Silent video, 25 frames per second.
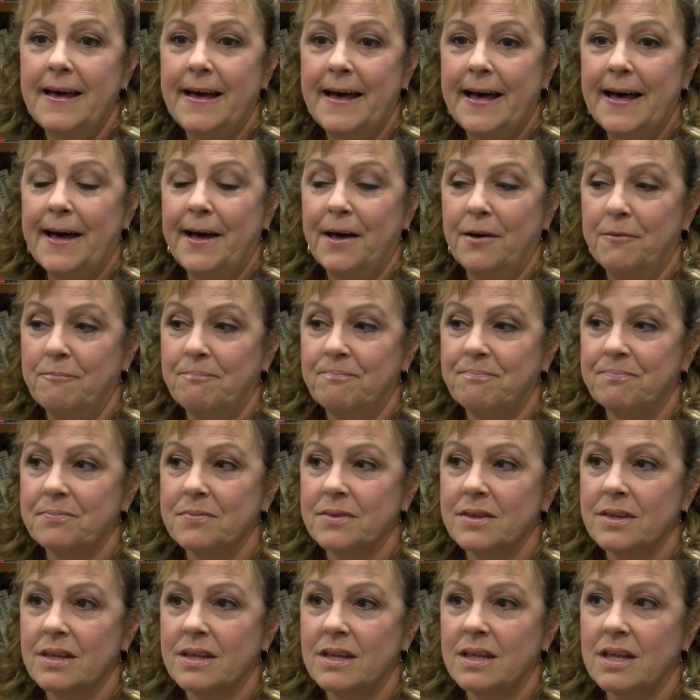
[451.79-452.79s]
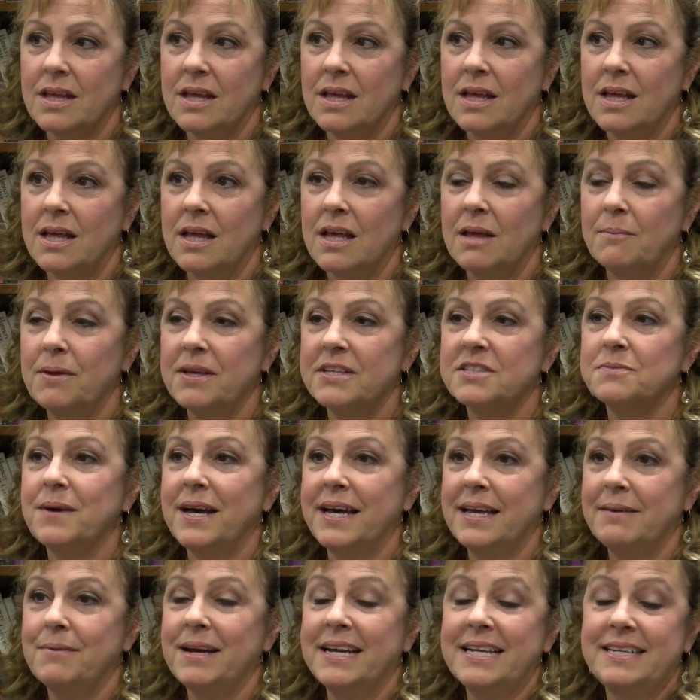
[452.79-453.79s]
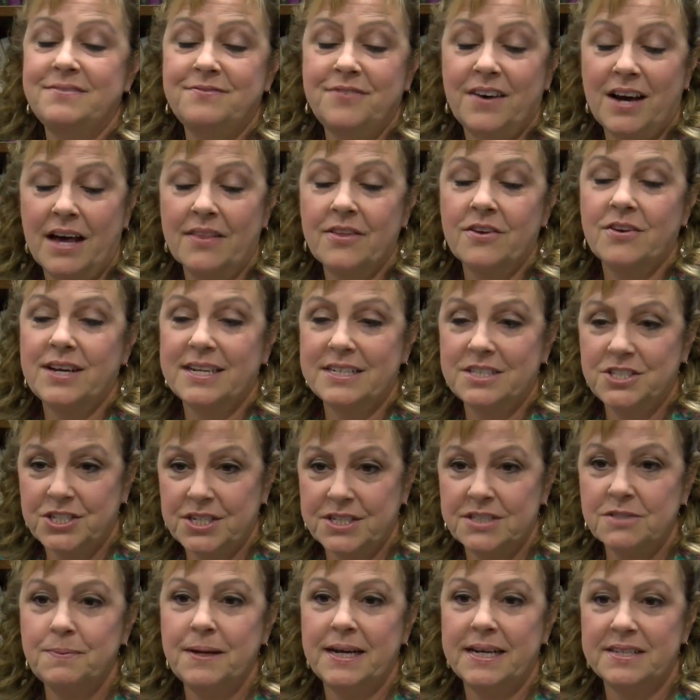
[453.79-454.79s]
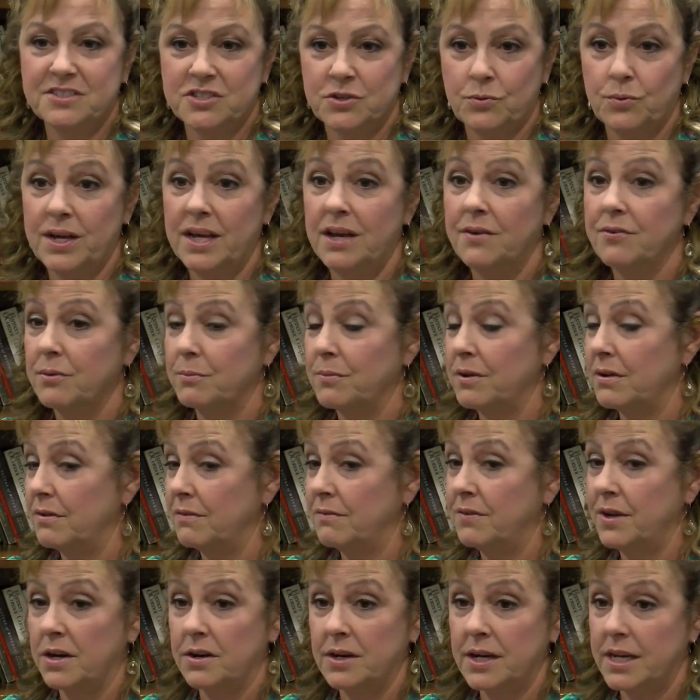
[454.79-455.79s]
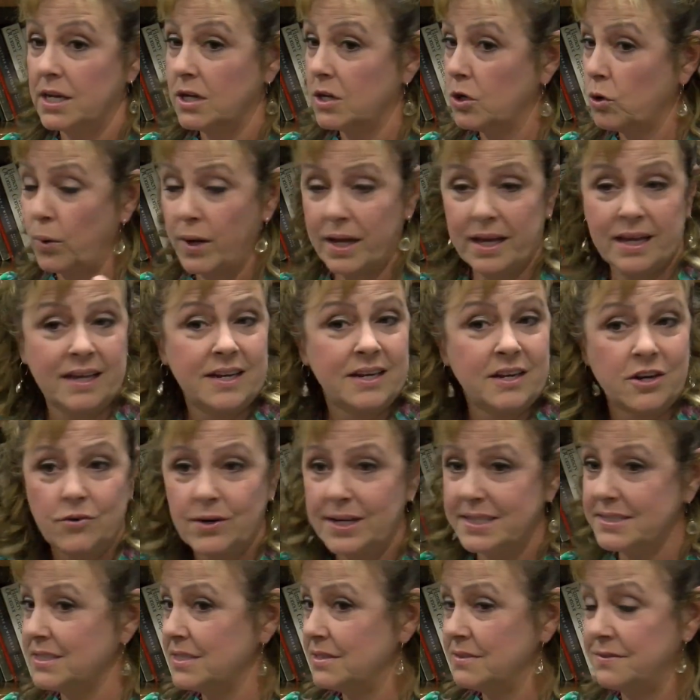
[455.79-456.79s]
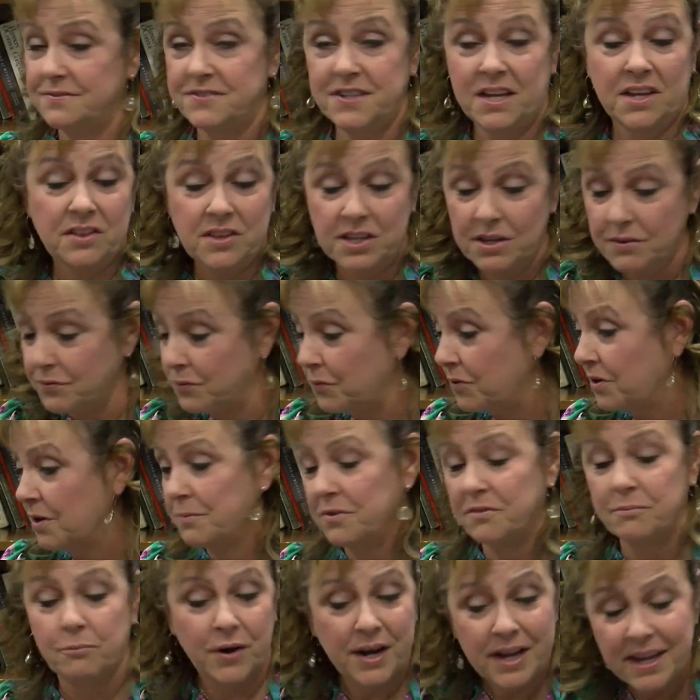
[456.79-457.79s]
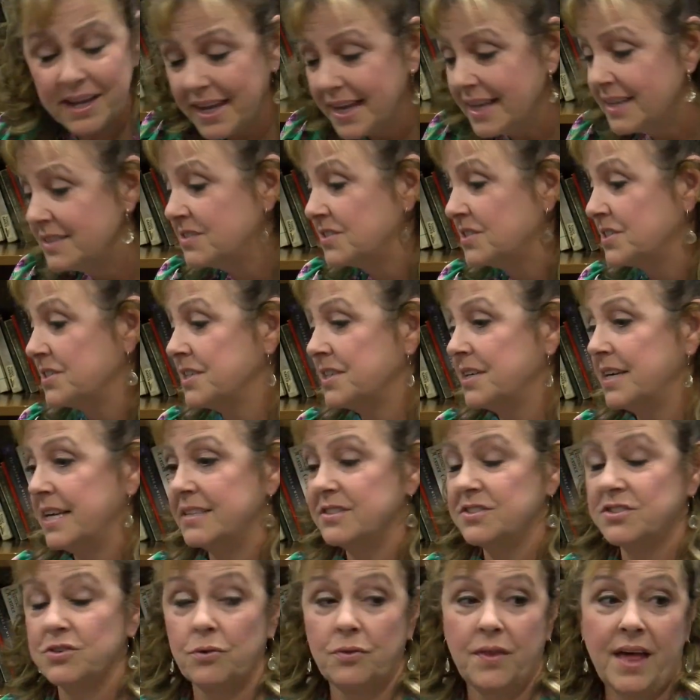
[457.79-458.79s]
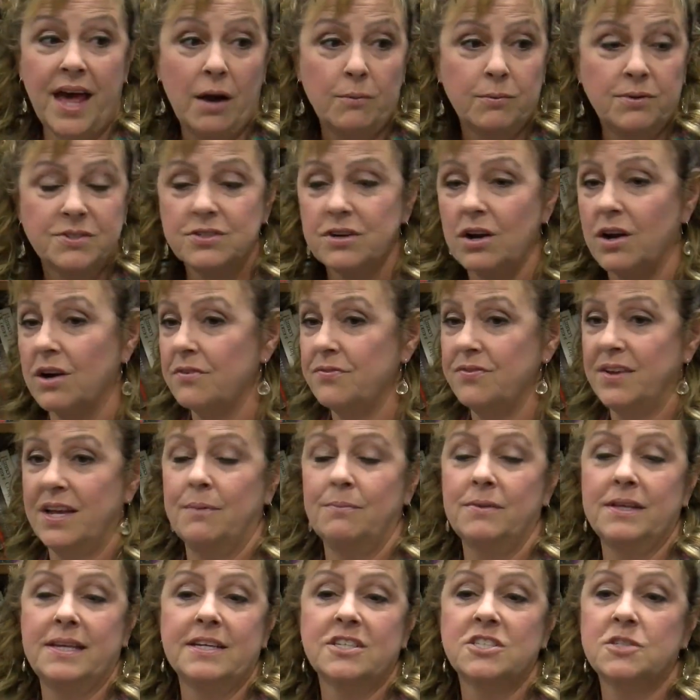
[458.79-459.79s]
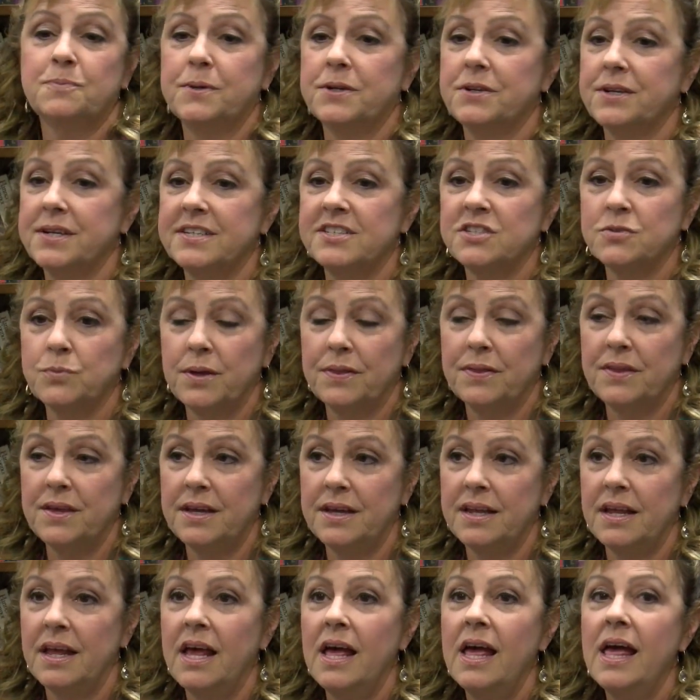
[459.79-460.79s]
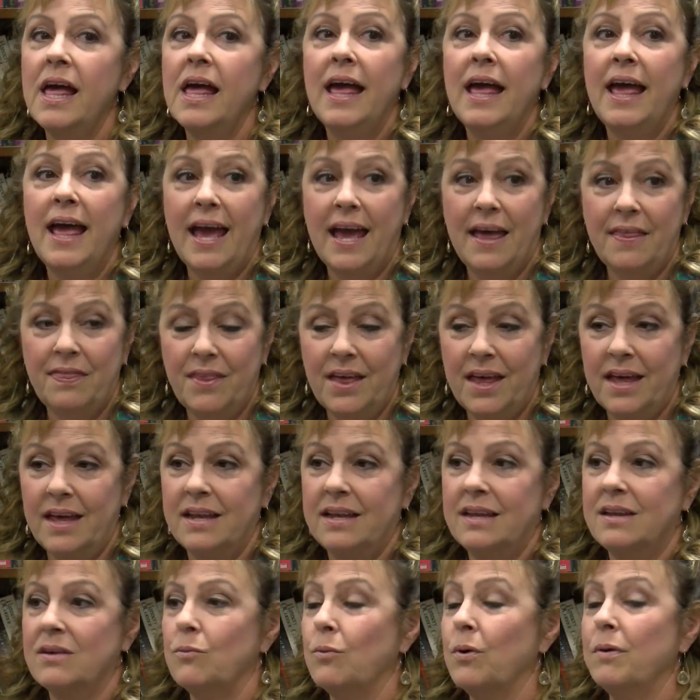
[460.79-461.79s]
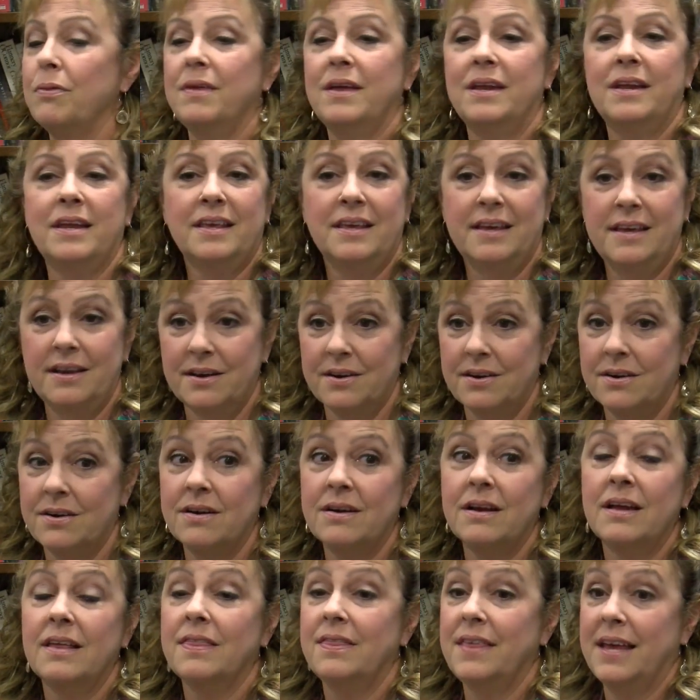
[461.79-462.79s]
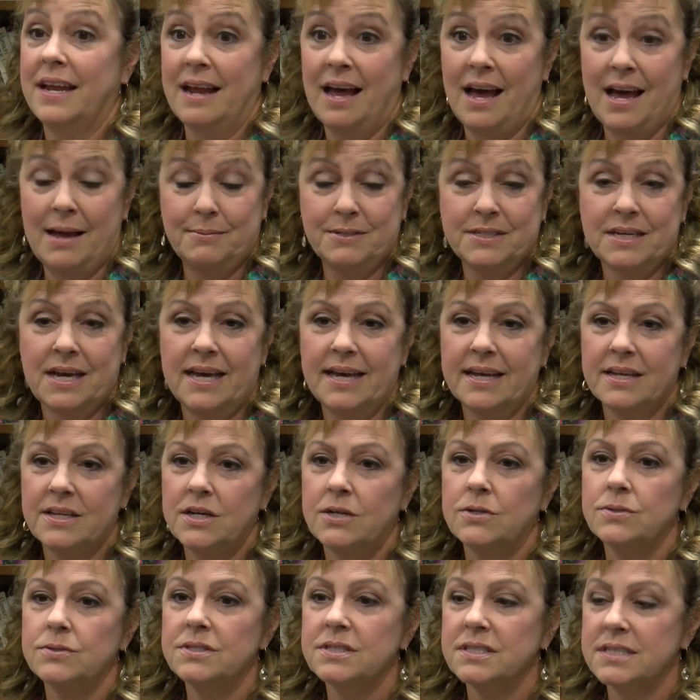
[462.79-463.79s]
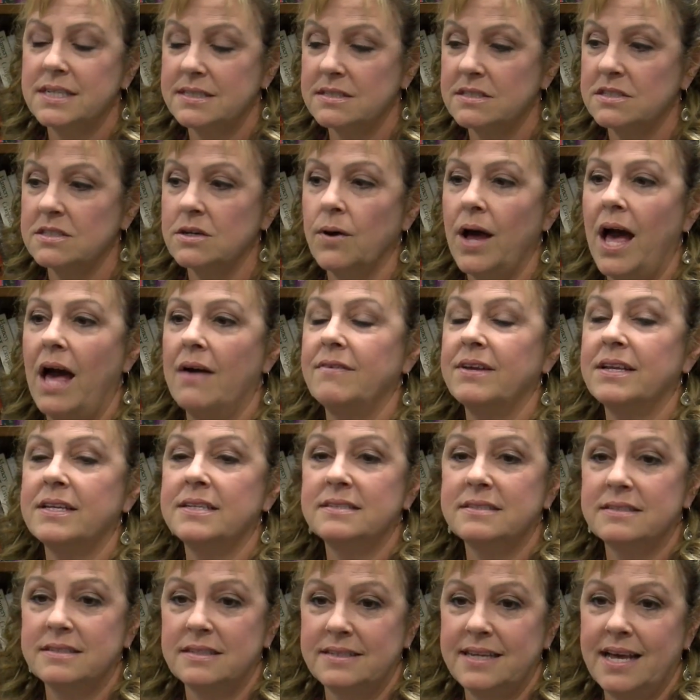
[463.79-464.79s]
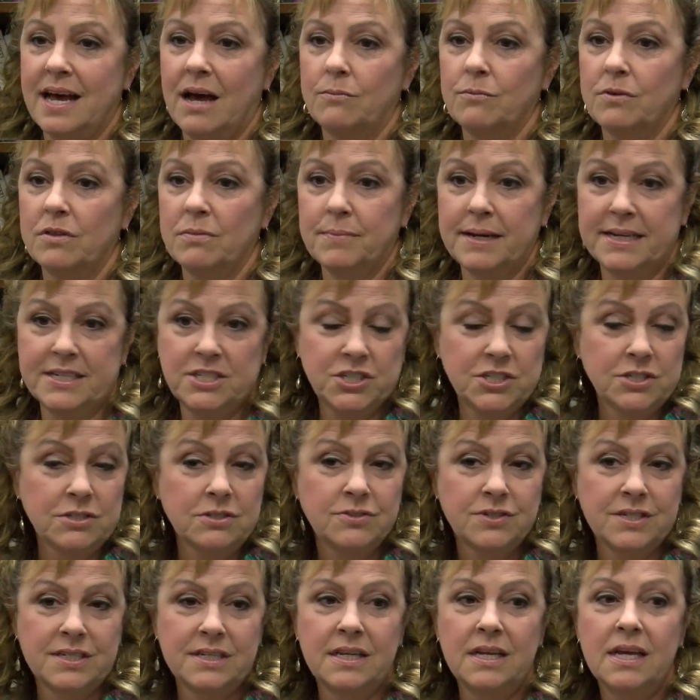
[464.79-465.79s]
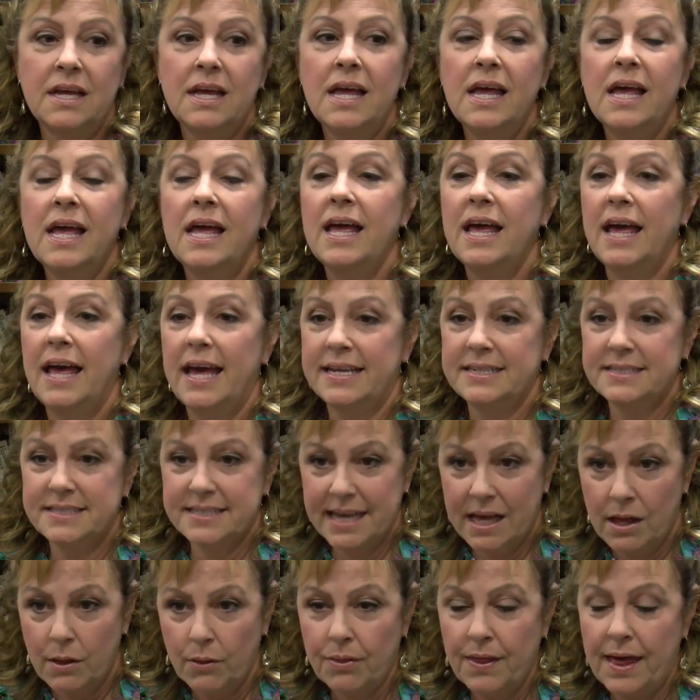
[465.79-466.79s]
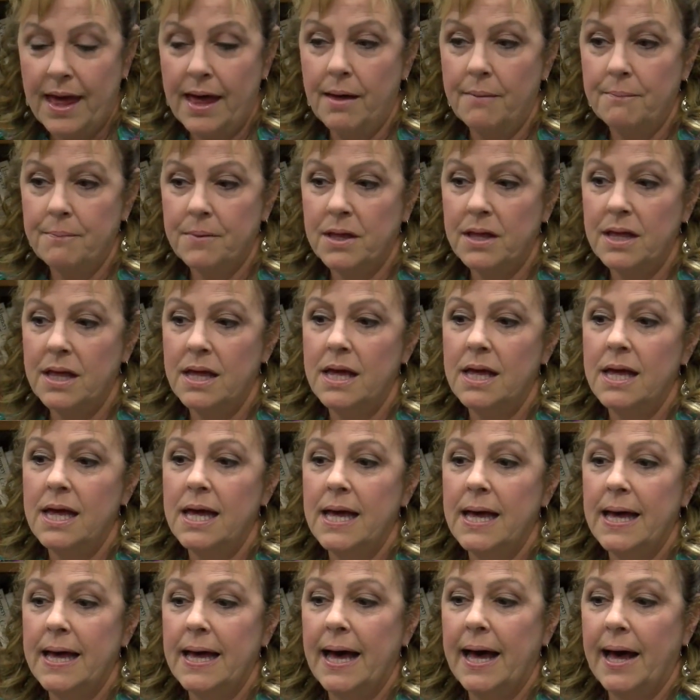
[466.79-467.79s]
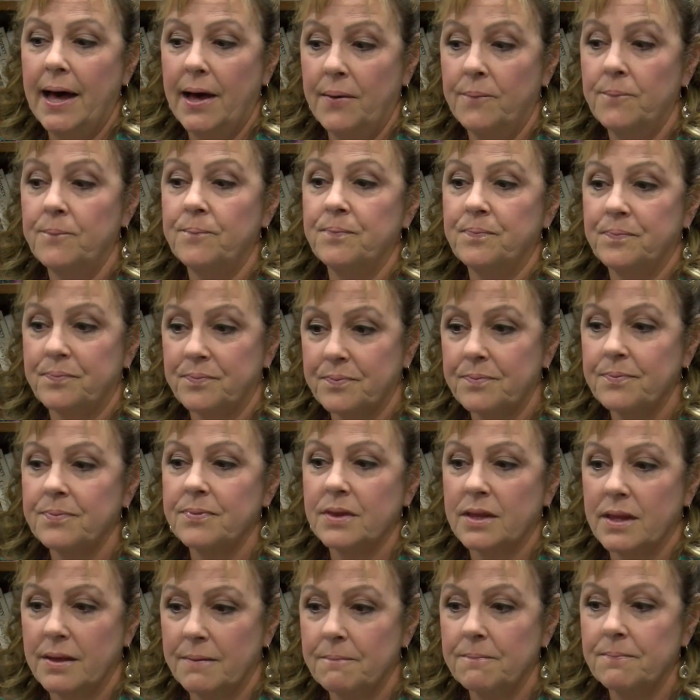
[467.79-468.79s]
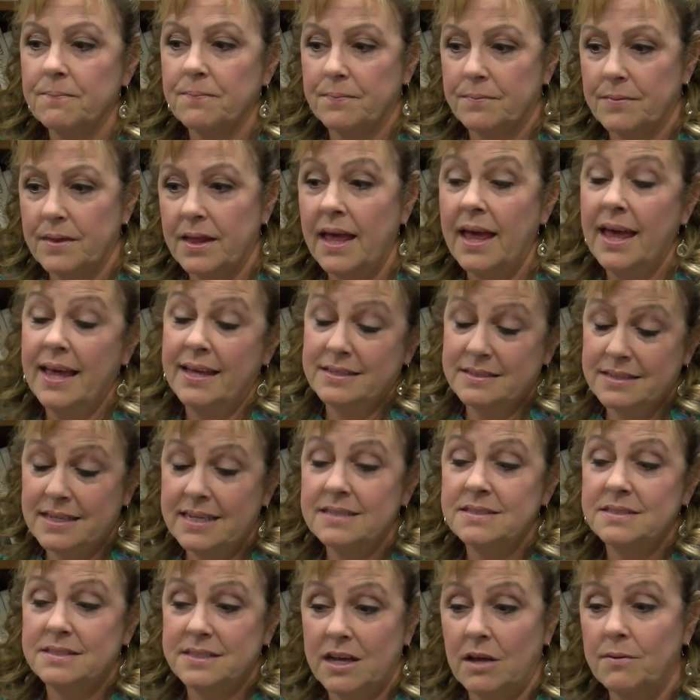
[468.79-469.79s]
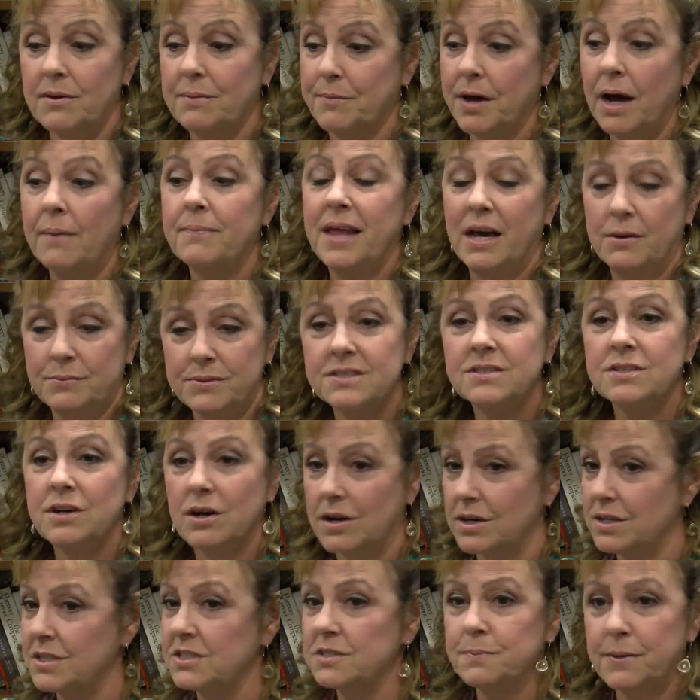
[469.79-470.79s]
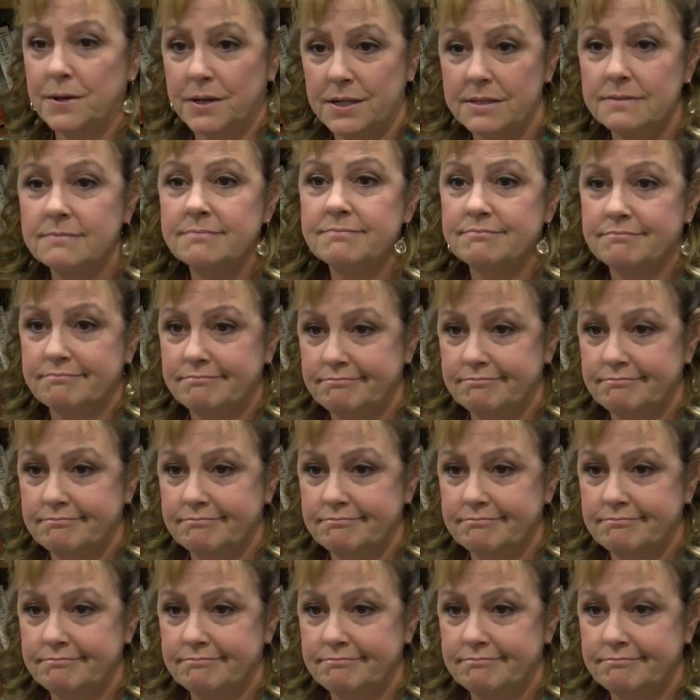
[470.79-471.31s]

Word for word: Um, because my, my father had just passed away from a very quick and aggressive, deadly form of brain cancer, and so that was our family experience with it. And then within a year, then I'm diagnosed. And so having to sit down with my children and tell them, um, and, and telling mom that was the hardest part.